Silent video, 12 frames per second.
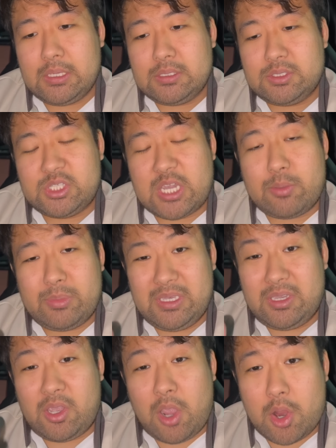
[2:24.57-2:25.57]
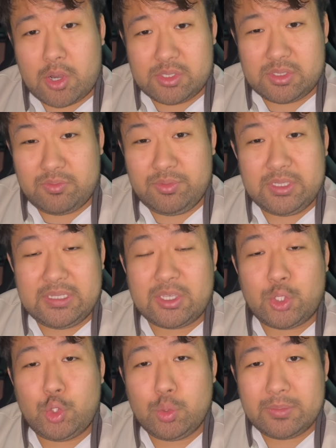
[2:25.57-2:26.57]
Xiaomi cars really
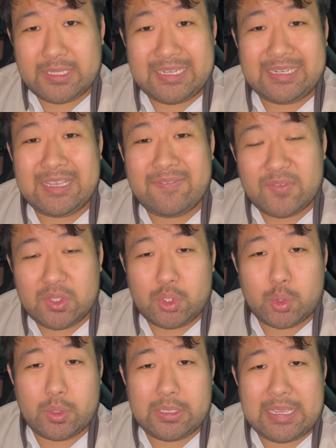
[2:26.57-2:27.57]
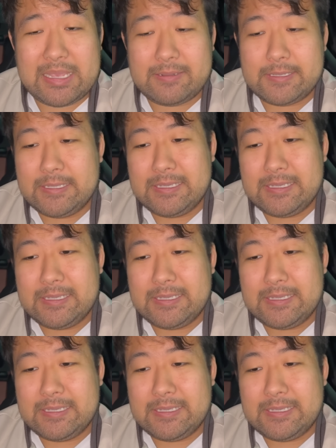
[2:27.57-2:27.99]
accumulate inventory, and